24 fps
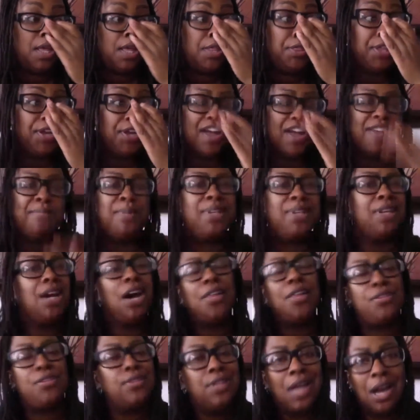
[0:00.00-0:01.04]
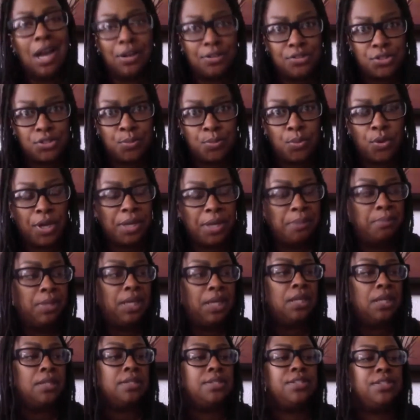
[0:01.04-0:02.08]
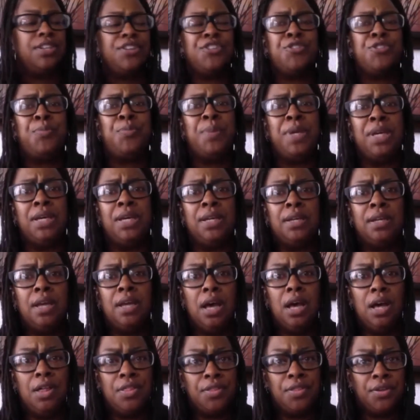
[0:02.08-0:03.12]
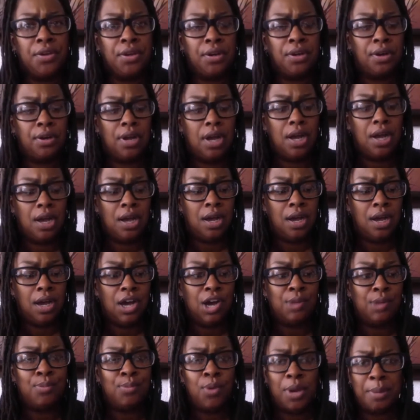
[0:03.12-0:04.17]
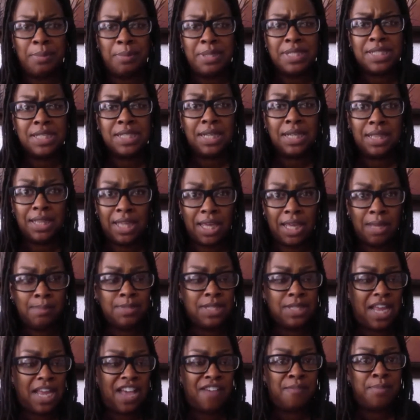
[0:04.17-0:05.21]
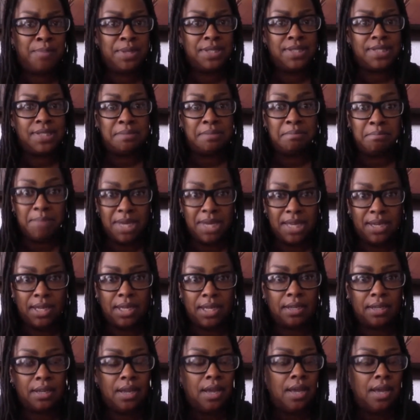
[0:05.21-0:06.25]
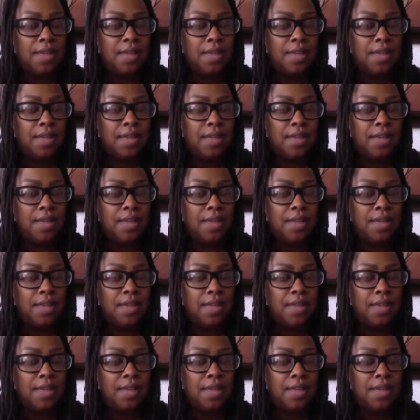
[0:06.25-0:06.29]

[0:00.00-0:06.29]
There have been other doctor's appointments. There have been other appointments and claims that have been submitted.